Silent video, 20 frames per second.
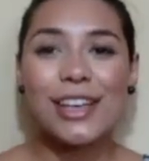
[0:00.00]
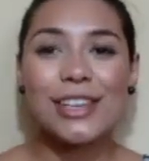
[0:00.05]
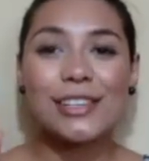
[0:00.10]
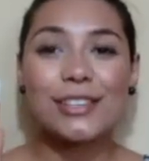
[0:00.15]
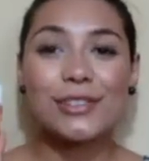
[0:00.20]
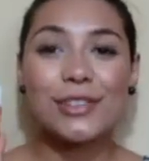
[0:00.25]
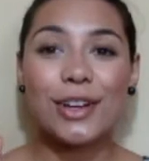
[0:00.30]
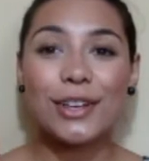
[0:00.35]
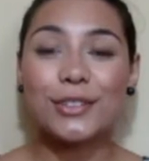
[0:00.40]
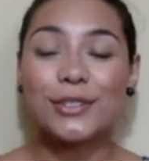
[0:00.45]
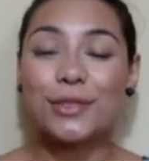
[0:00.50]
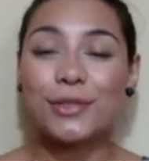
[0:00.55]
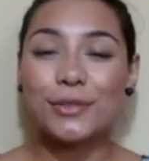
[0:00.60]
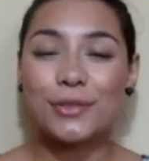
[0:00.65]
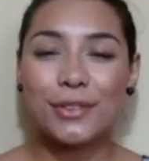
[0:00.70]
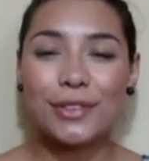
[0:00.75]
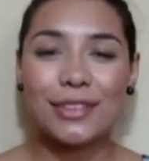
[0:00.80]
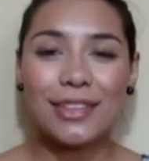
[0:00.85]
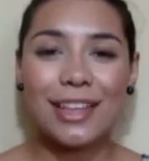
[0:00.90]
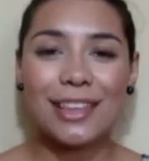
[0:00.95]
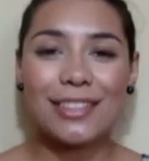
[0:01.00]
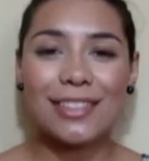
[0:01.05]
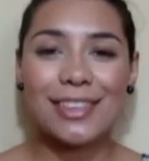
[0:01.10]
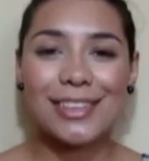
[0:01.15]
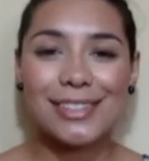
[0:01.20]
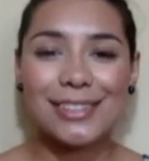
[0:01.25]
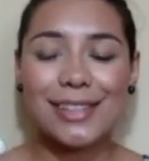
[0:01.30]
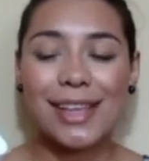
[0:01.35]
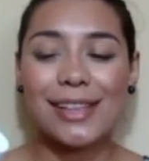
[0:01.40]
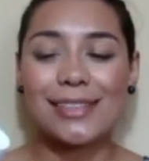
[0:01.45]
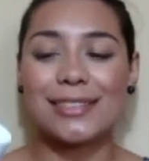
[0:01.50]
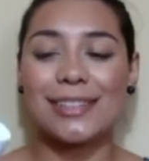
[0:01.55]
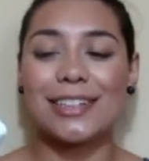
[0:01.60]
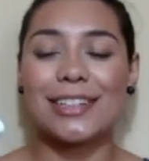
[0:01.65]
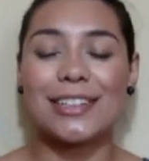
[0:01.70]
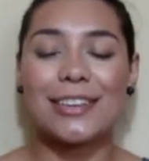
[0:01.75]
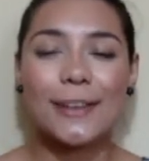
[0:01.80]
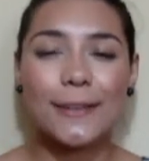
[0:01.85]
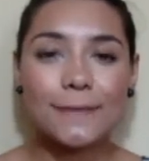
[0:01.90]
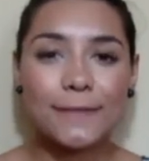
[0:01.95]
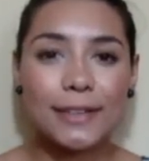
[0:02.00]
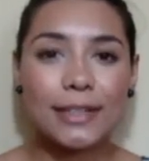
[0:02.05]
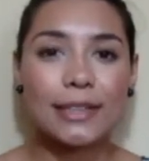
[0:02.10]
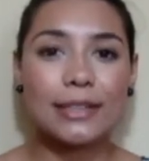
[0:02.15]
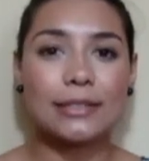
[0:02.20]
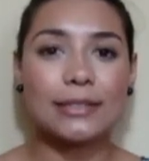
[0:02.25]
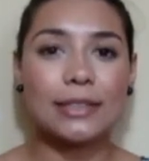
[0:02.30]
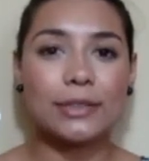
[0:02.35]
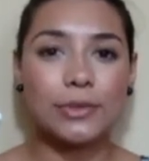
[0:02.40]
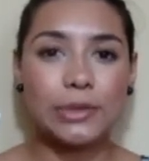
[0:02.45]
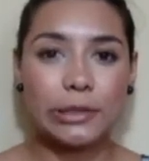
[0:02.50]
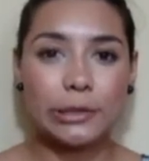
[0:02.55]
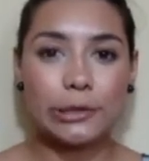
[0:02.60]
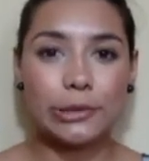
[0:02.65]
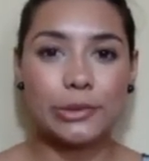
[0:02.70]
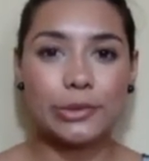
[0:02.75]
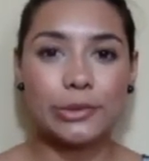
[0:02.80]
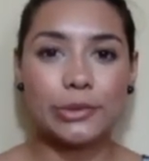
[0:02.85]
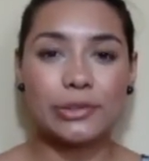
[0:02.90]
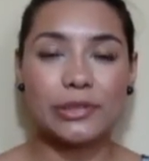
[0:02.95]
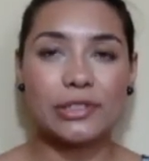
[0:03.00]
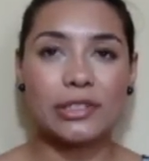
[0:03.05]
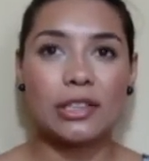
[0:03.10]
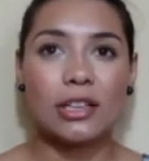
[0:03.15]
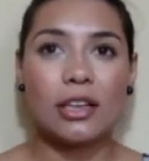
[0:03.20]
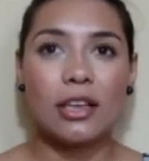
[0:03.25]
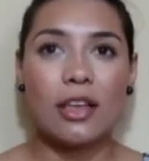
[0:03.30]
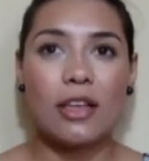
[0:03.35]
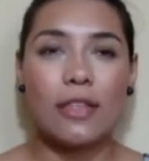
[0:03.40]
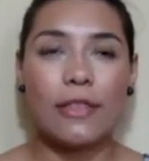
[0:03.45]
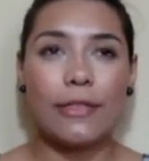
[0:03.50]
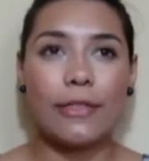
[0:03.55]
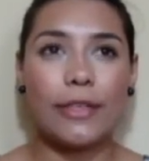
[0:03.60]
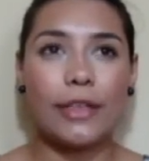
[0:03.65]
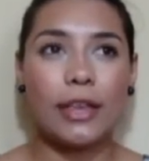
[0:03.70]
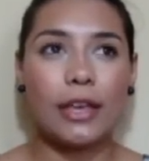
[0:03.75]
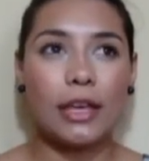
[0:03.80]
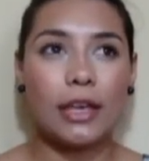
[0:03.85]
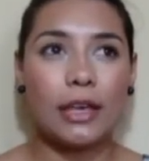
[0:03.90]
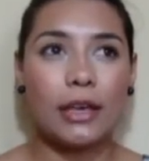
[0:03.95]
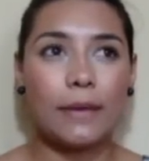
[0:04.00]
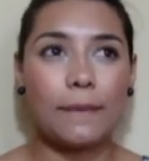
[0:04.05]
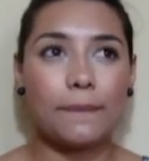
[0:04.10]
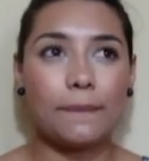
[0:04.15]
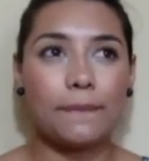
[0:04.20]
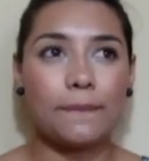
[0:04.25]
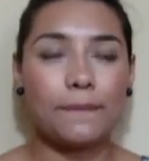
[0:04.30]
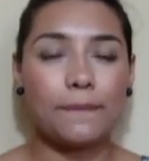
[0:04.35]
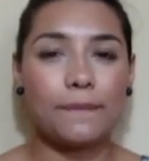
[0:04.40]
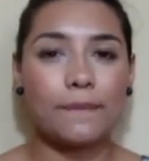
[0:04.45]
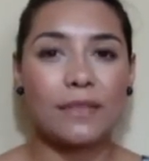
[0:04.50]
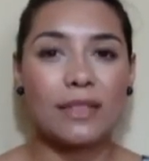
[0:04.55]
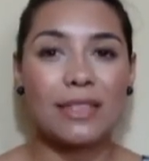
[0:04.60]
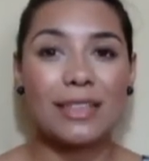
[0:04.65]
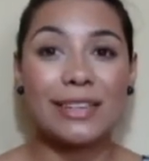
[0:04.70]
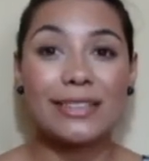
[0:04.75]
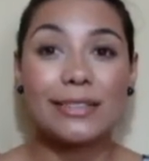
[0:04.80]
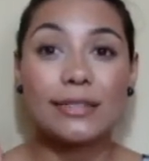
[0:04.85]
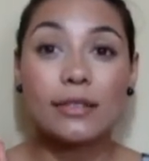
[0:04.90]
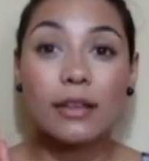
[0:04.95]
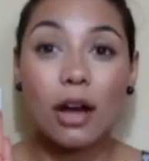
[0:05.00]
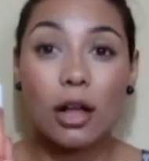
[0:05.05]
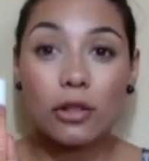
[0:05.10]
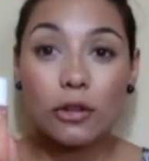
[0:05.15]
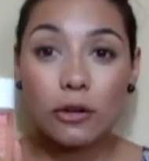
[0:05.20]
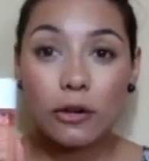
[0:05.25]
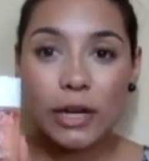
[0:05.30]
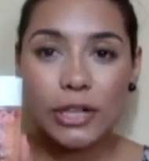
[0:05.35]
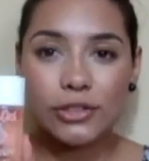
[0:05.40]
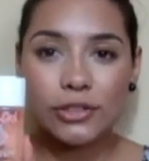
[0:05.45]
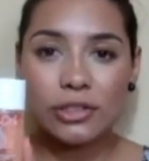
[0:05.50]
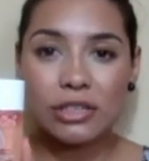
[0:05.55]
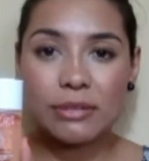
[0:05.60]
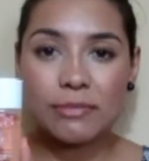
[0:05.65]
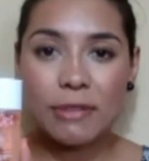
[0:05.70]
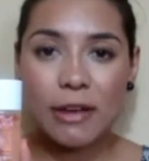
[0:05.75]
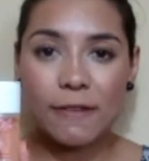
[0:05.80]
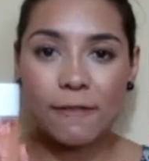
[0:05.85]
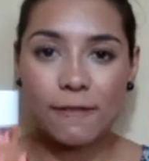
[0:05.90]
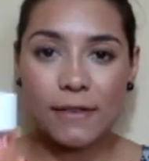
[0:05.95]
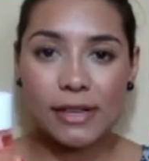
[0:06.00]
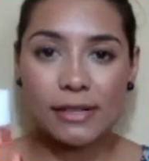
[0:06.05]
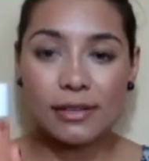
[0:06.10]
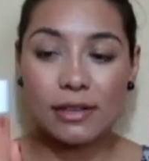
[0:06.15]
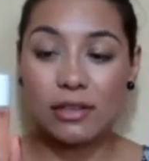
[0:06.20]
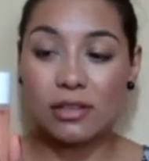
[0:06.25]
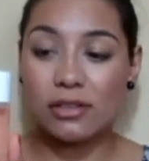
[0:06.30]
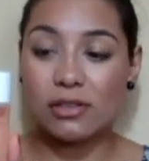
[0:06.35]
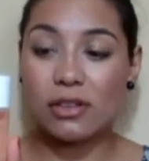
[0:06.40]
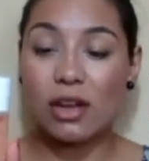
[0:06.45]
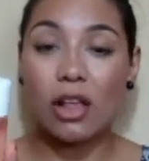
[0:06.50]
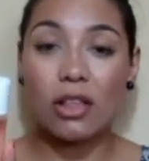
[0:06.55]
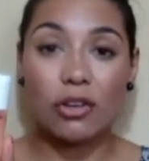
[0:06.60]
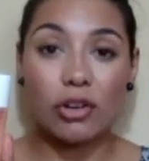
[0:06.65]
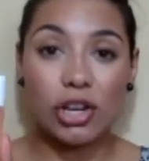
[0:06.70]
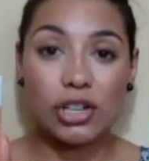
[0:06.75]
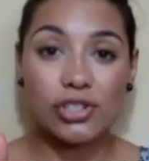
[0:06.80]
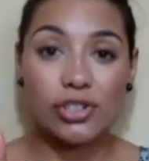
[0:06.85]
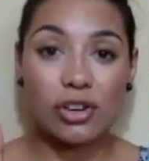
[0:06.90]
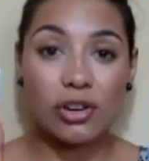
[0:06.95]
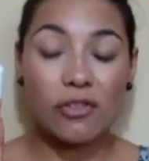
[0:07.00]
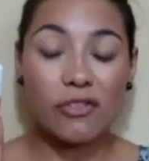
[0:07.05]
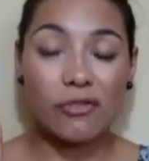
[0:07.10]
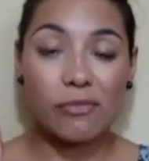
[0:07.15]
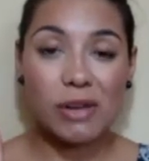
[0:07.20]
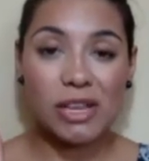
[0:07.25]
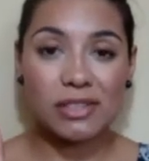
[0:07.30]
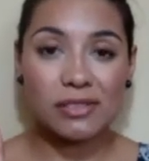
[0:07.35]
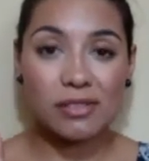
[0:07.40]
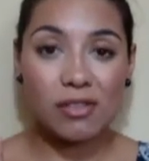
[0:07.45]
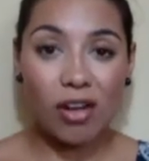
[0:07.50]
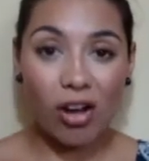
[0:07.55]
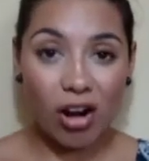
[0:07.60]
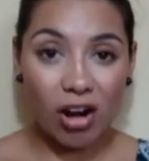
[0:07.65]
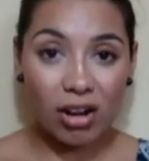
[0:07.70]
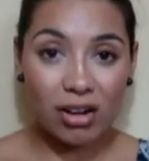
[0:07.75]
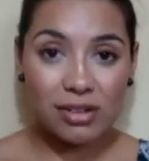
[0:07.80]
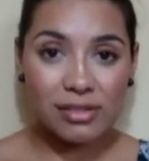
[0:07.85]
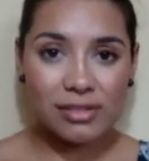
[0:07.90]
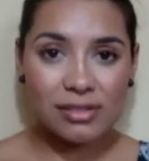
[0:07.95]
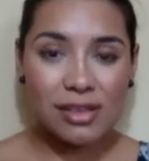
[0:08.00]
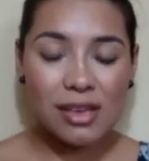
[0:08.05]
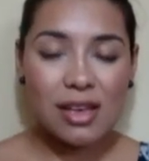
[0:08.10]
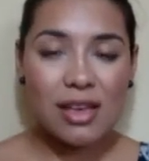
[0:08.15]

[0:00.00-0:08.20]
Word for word: So I do feel like this has significantly reduced the the discoloration in my face, the discoloration of my scars,